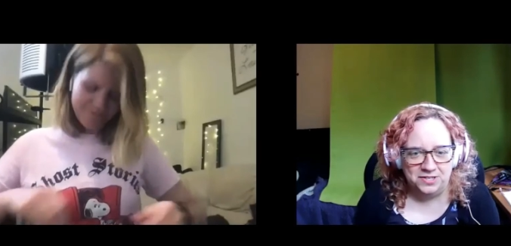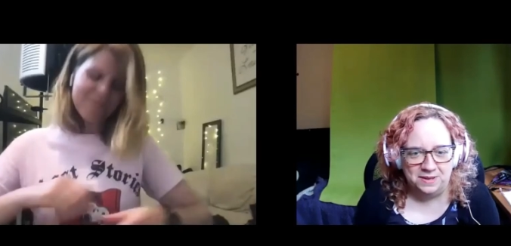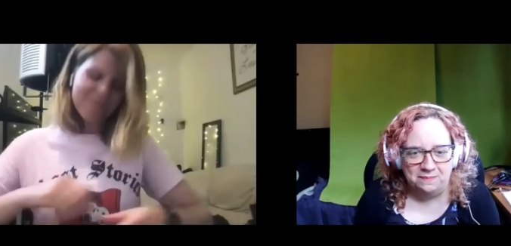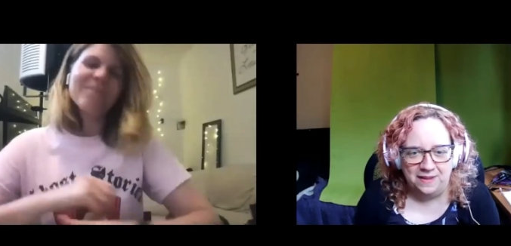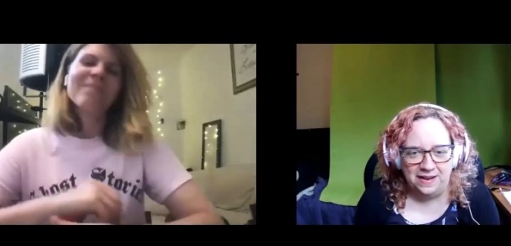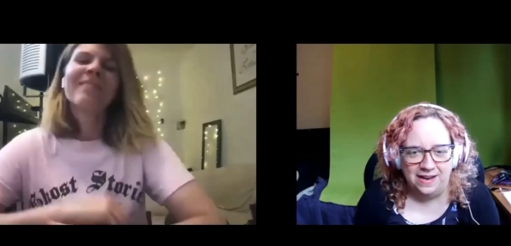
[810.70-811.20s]
Speaker 1: or
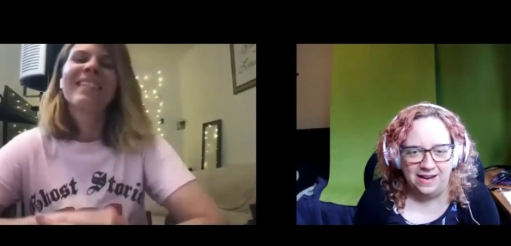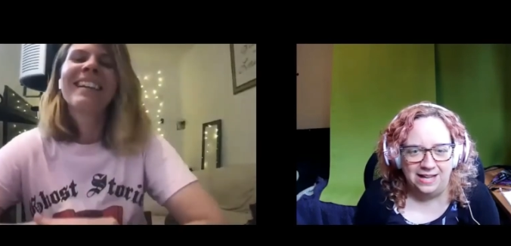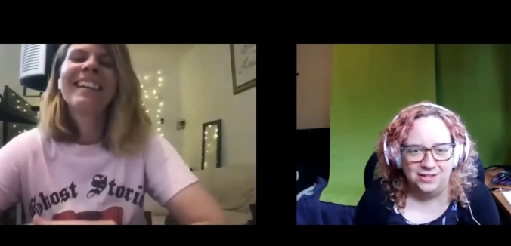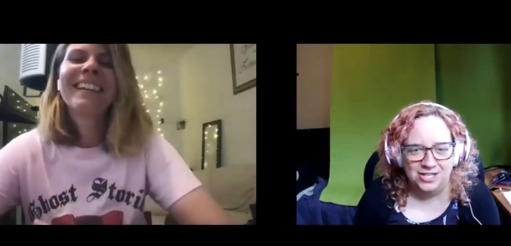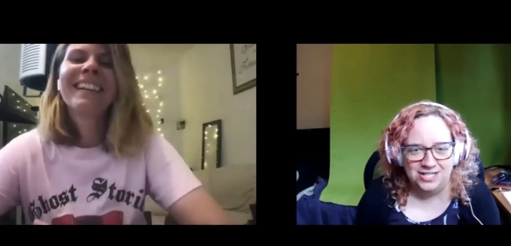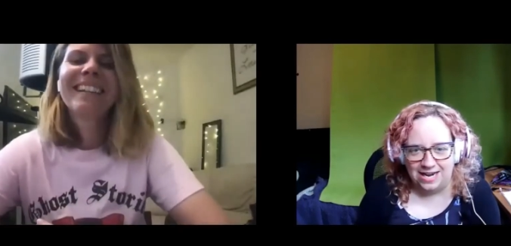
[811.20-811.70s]
something. I and it. I
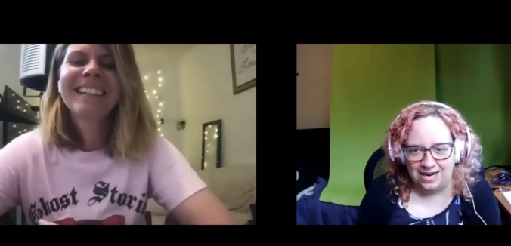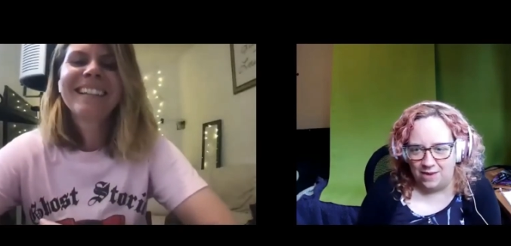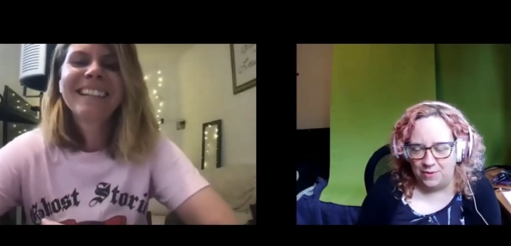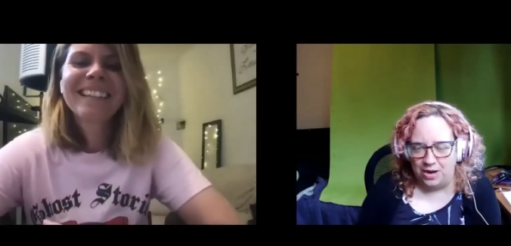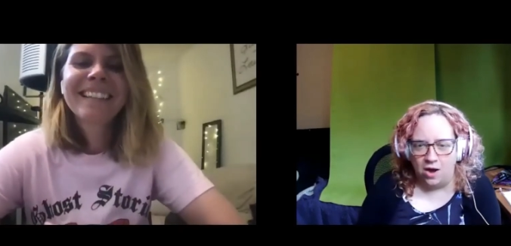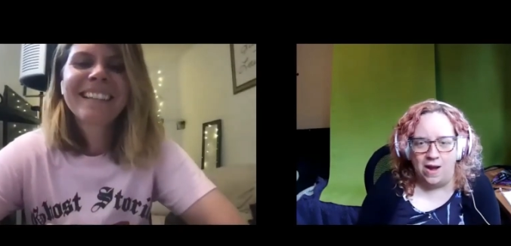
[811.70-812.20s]
looked at it and I
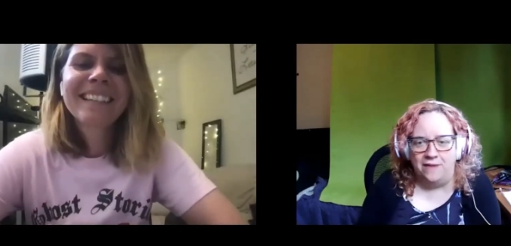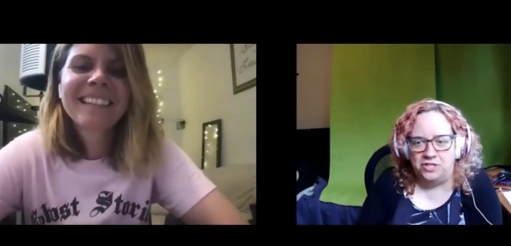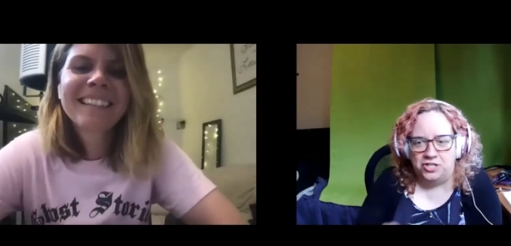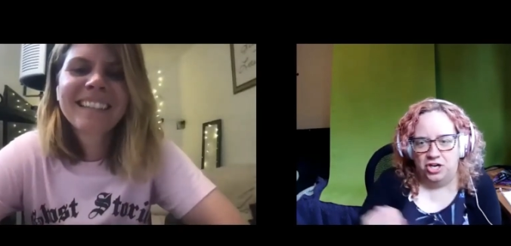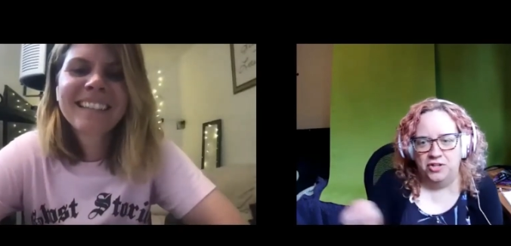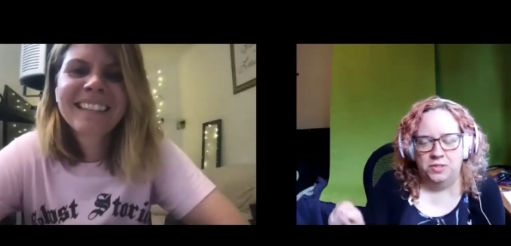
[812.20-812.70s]
went, oh, I have to
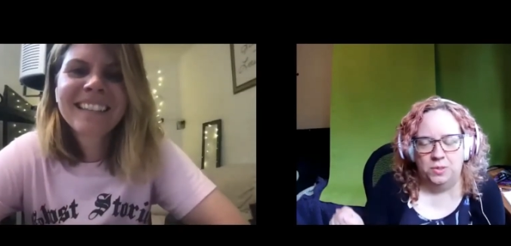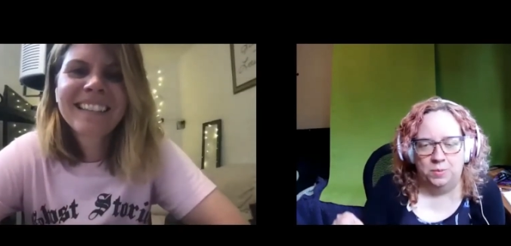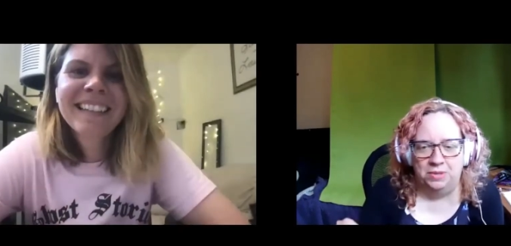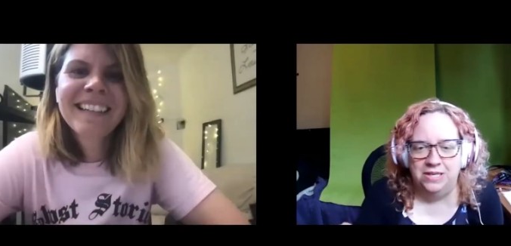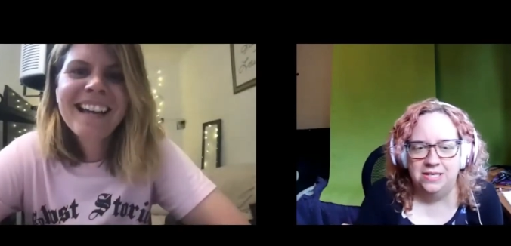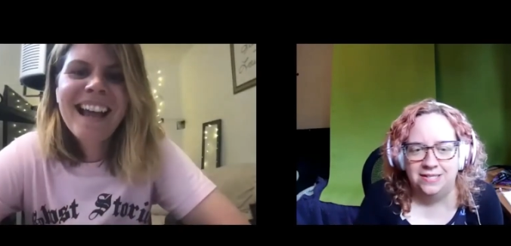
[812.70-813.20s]
share this with
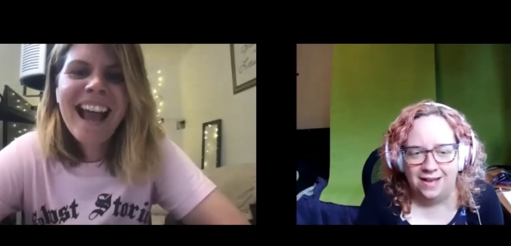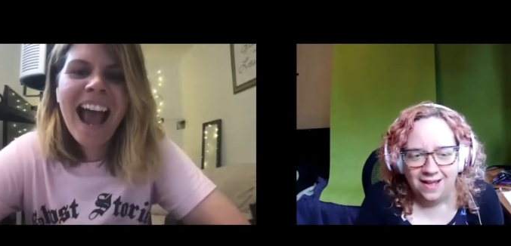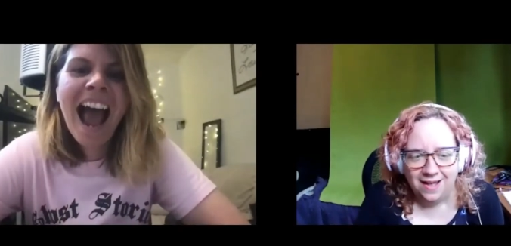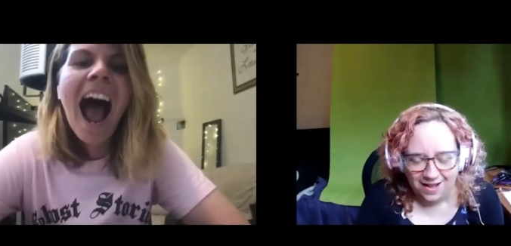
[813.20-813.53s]
Melissa.